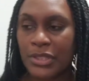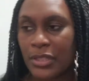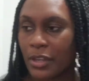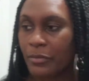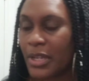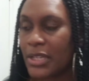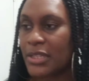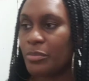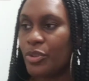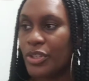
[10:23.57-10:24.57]
stuff,
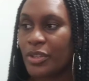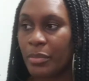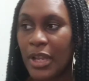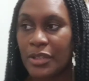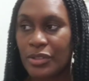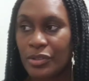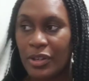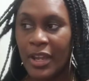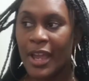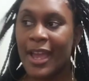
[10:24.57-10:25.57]
because the beauty supply store